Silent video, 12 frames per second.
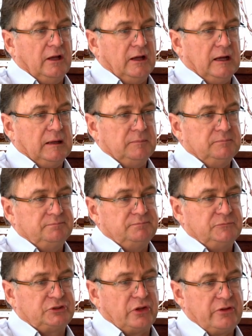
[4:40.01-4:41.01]
So
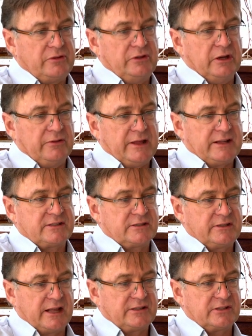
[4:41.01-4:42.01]
that, you know,
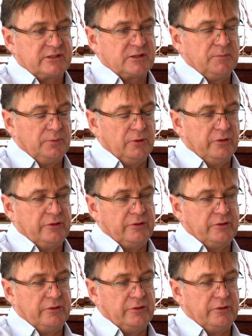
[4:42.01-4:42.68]
that's a simple.